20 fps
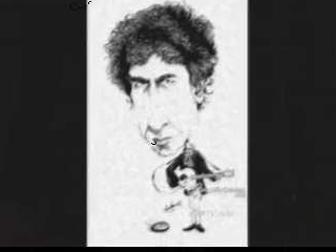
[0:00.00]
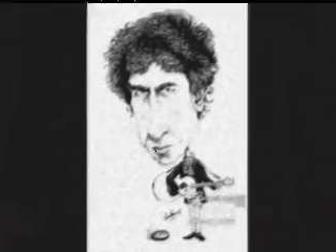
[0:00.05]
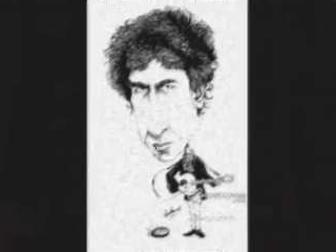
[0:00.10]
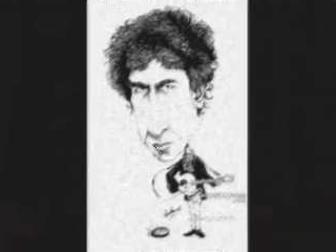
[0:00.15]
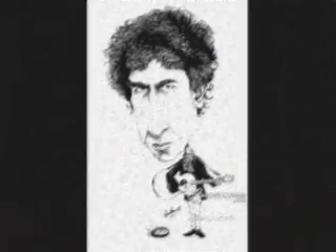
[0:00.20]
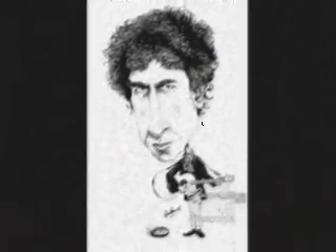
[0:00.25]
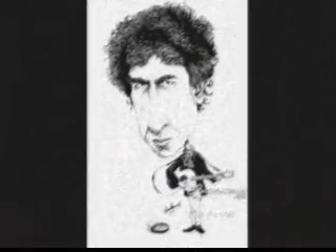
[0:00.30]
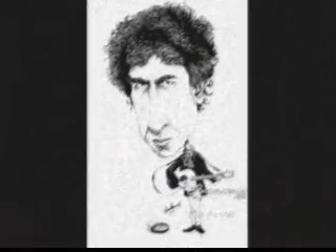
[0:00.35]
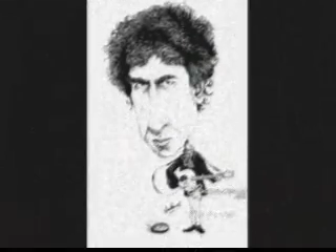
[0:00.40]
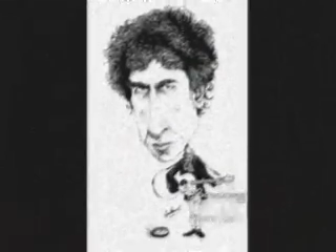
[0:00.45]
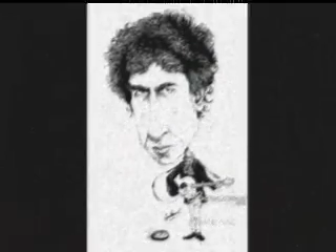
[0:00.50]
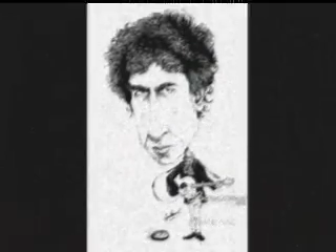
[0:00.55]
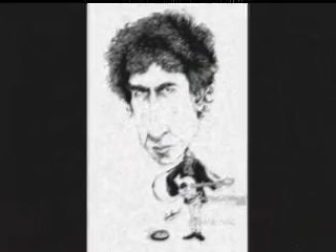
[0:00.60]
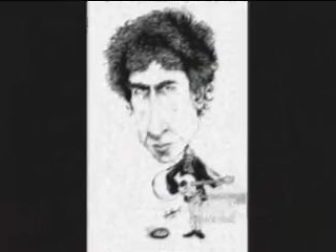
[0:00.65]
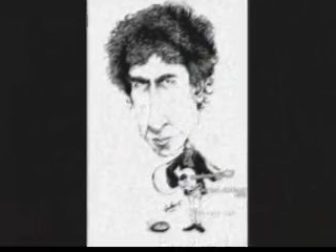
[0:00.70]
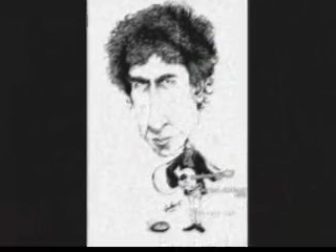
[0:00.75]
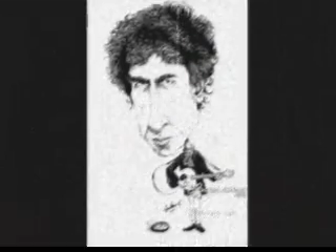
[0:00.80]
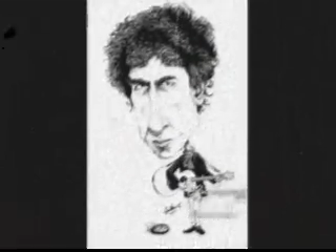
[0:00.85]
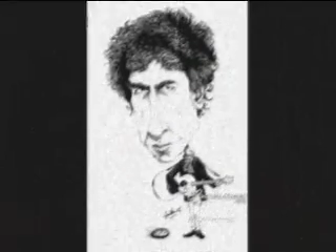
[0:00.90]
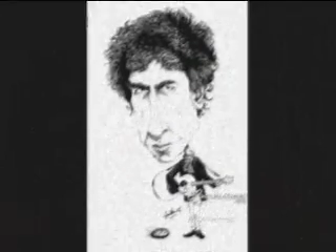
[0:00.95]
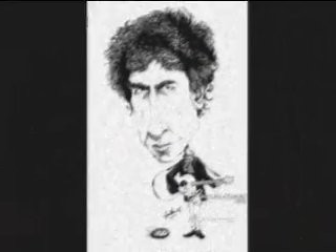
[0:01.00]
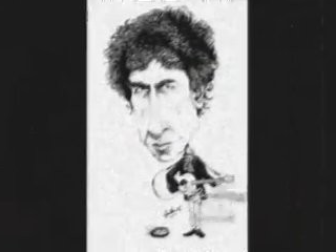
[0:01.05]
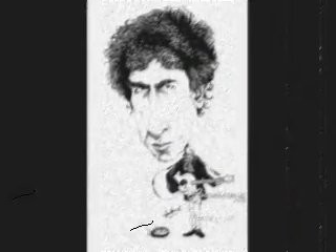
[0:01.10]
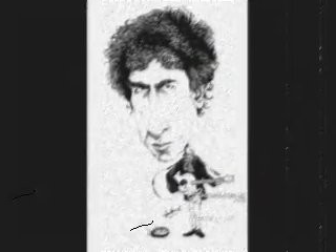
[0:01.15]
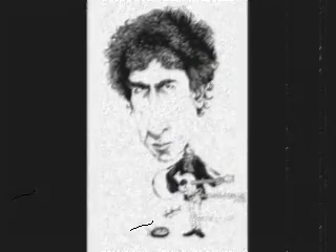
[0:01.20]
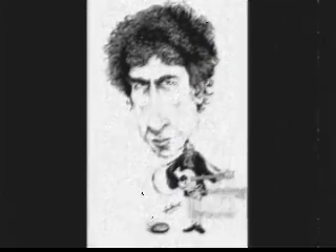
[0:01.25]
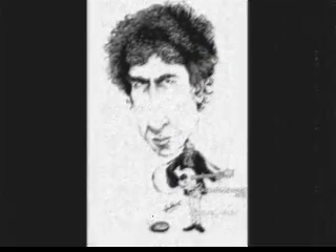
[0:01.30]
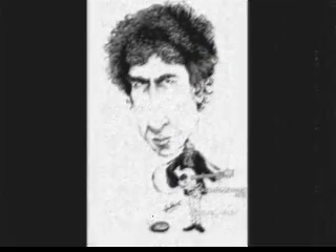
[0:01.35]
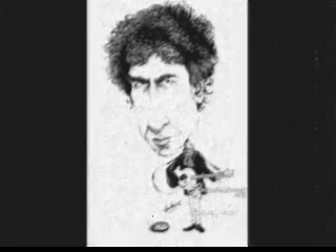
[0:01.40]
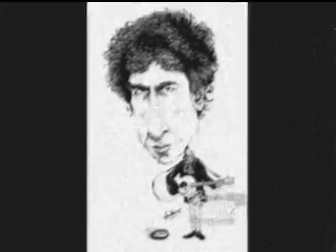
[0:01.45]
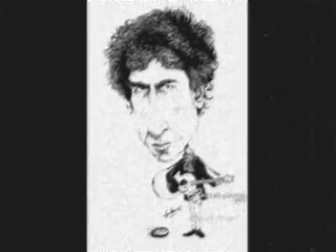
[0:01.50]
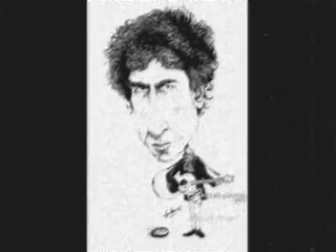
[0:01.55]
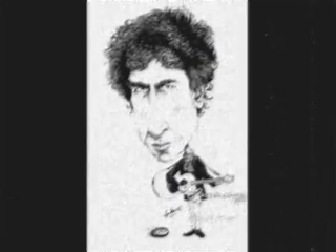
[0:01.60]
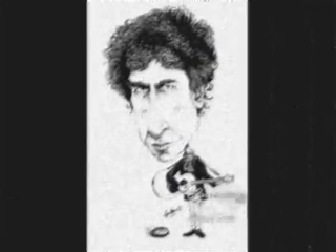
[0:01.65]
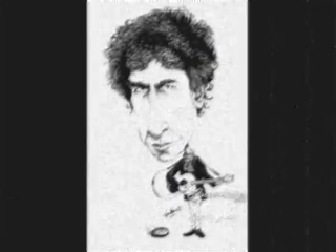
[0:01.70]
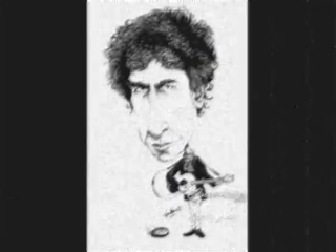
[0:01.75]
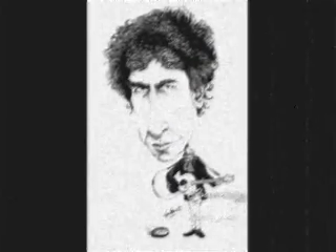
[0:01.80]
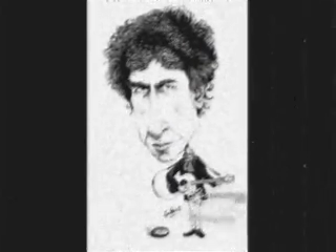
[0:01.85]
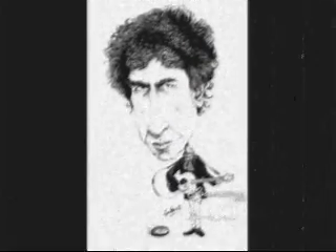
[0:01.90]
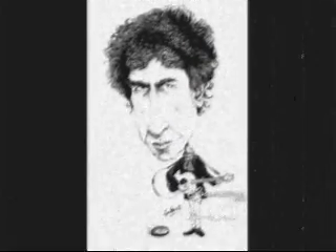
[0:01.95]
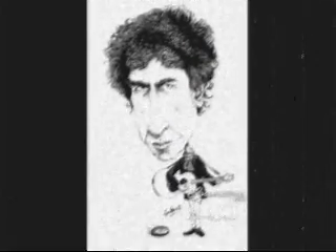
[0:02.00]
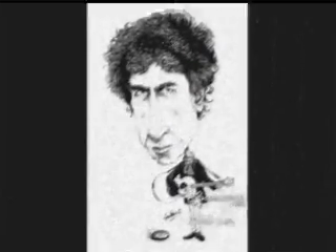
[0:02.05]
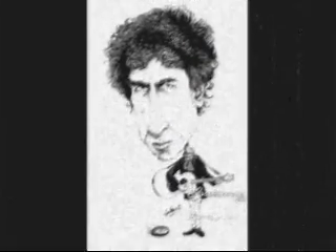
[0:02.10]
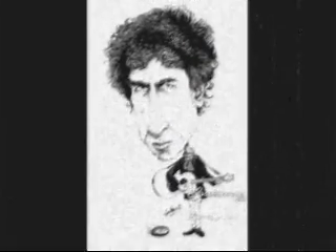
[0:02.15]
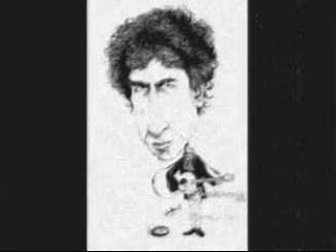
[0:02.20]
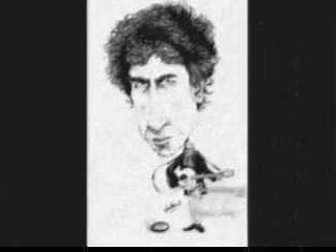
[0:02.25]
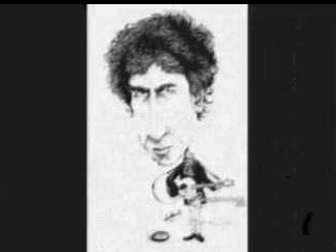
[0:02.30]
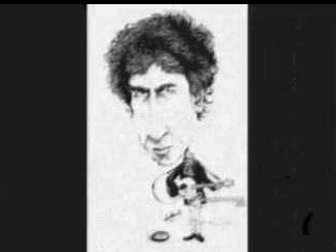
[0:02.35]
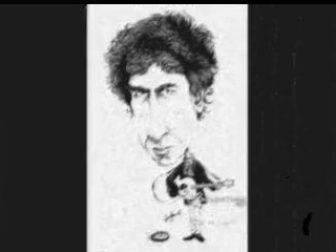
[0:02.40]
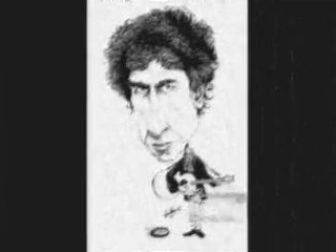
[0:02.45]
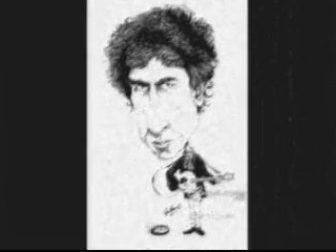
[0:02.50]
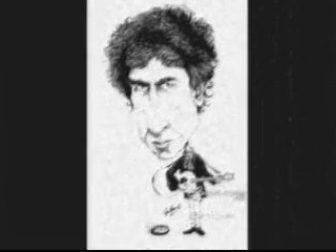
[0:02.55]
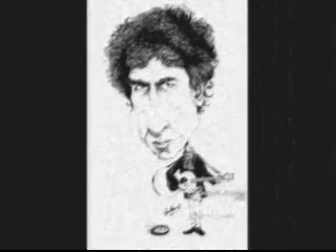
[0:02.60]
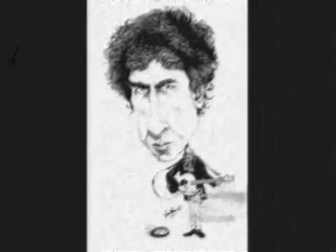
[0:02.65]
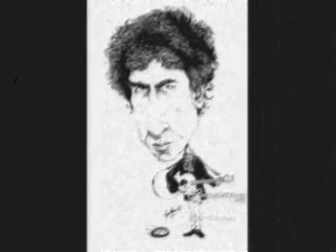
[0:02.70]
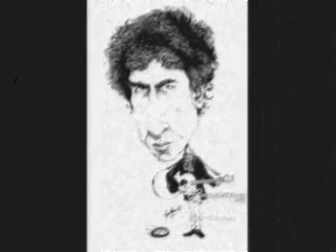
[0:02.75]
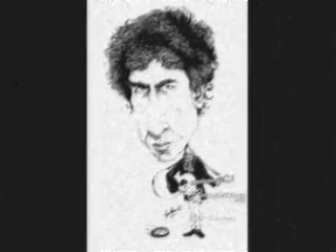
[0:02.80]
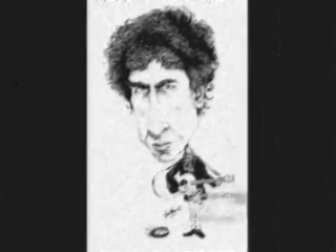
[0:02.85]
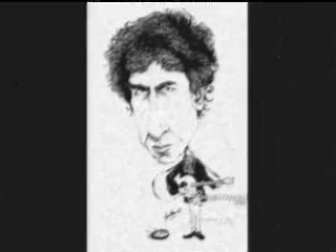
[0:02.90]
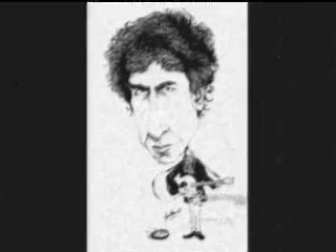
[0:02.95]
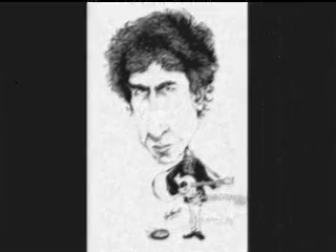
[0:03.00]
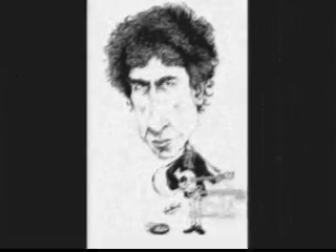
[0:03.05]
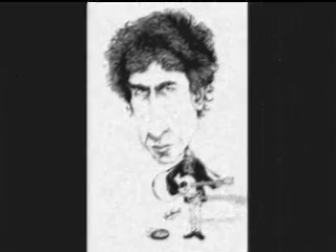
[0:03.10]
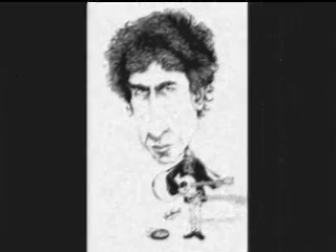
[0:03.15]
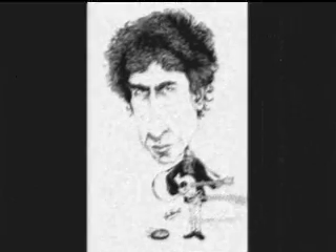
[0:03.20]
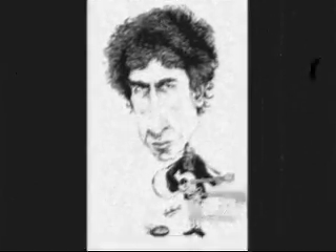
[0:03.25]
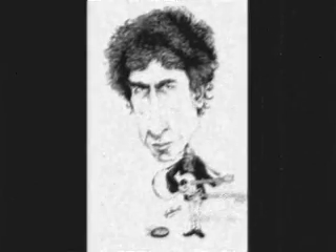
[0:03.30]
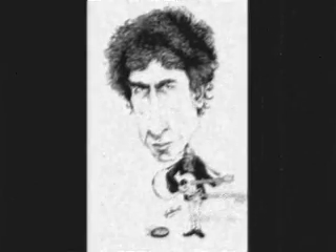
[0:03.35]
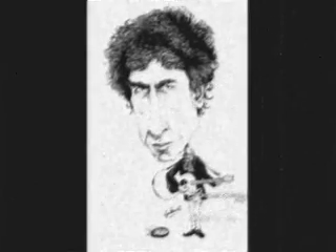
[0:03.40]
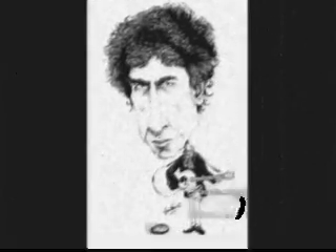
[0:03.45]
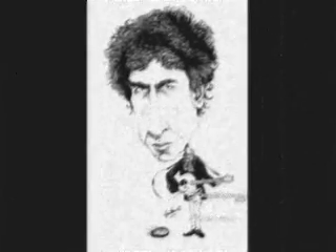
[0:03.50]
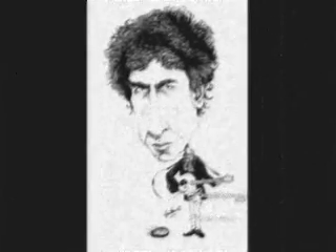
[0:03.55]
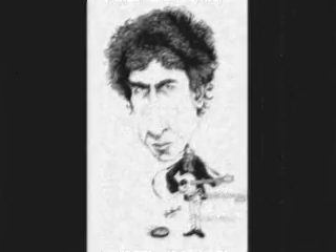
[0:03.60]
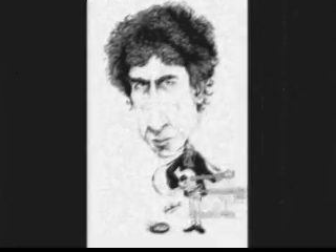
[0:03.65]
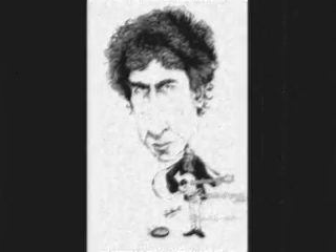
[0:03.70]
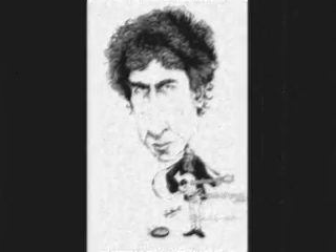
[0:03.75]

Yeah, you know, he was a he was a nice guy, you know, but when he wasn't,